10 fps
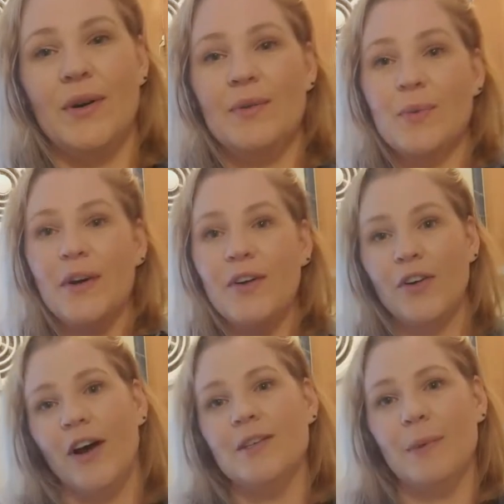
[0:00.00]
I was wearing a
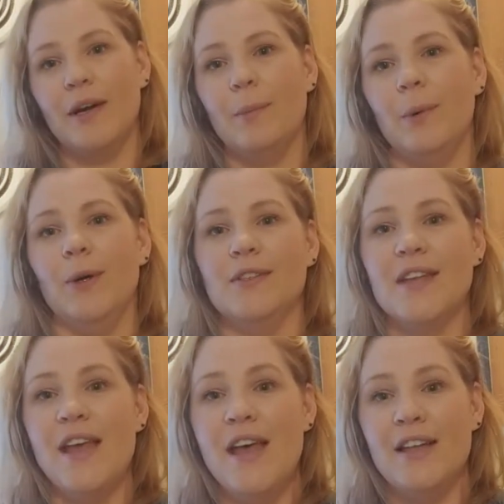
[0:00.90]
crossbody purse,
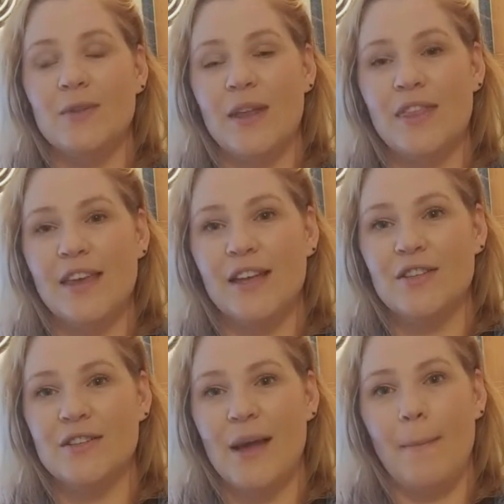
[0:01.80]
so I think it
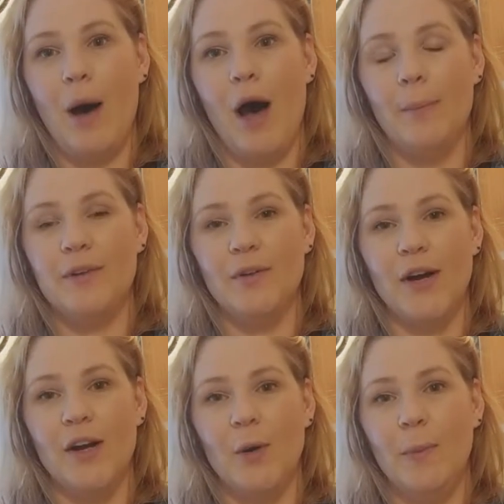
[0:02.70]
just like popped it
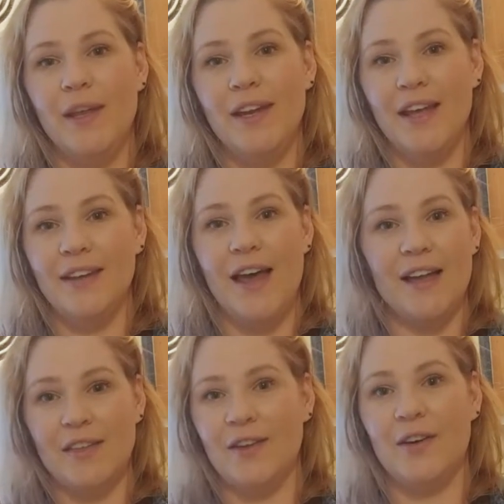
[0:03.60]
right open, and
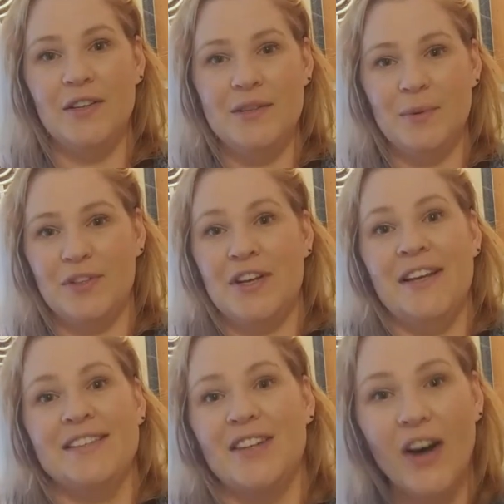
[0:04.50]
like the goods were
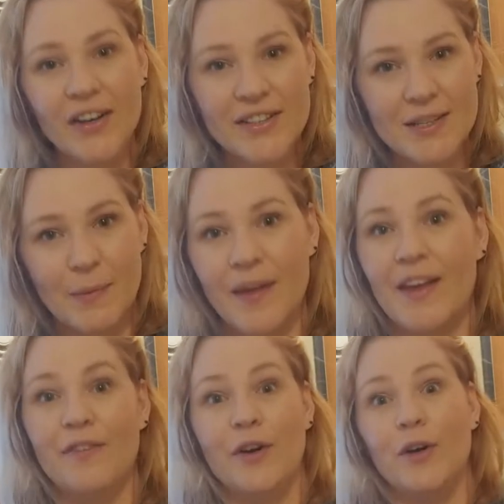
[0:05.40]
just on
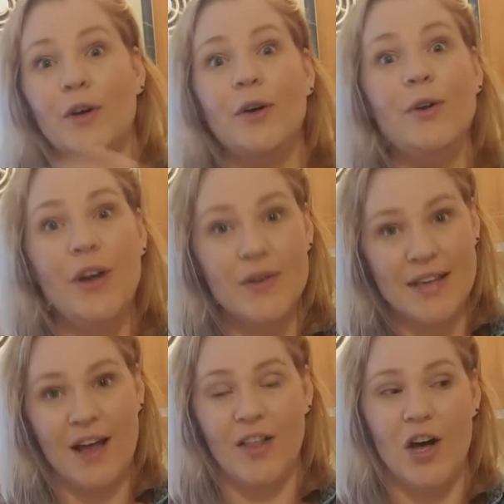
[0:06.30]
display for who knows
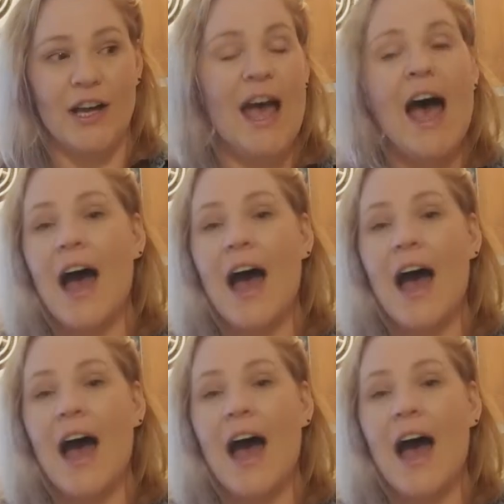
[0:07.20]
how long.